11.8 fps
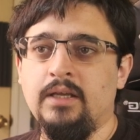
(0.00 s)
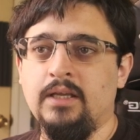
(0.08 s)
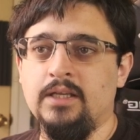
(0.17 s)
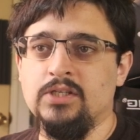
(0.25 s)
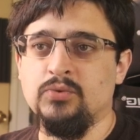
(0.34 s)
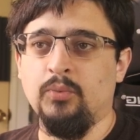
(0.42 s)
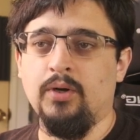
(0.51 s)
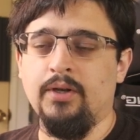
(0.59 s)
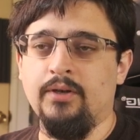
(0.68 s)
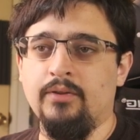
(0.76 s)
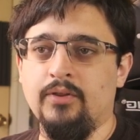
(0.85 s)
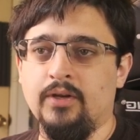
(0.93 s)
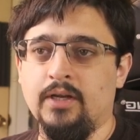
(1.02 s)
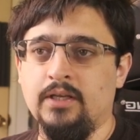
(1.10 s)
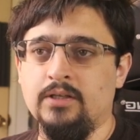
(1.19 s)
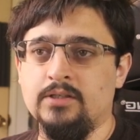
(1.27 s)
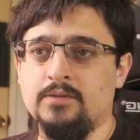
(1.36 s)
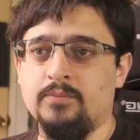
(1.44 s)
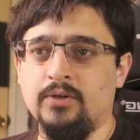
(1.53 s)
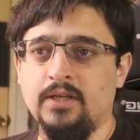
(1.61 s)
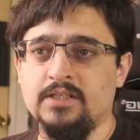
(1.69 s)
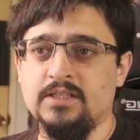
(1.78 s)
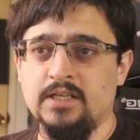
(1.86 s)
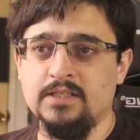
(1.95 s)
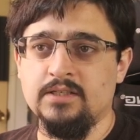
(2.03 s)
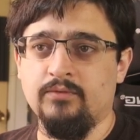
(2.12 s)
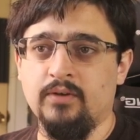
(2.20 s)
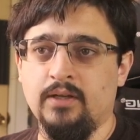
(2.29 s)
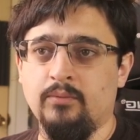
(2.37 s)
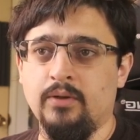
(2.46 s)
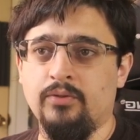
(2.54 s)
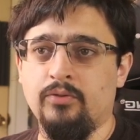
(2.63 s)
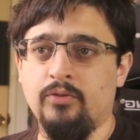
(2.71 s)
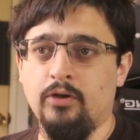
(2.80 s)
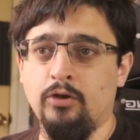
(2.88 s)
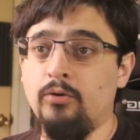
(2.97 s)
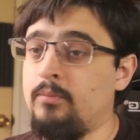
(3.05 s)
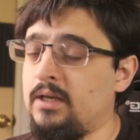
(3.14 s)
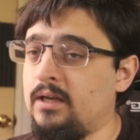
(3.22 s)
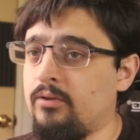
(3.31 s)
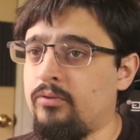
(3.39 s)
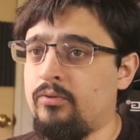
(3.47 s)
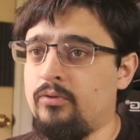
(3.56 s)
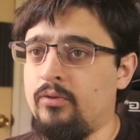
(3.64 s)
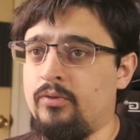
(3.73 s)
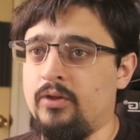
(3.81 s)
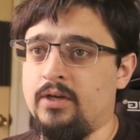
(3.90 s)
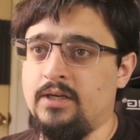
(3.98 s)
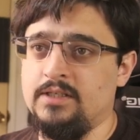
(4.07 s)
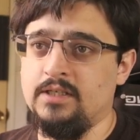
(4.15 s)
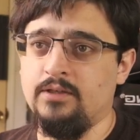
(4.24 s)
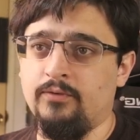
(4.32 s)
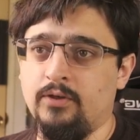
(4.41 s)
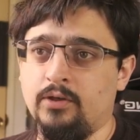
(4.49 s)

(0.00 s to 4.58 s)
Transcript: is one that I used pretty extensively with the Lumineth that I did for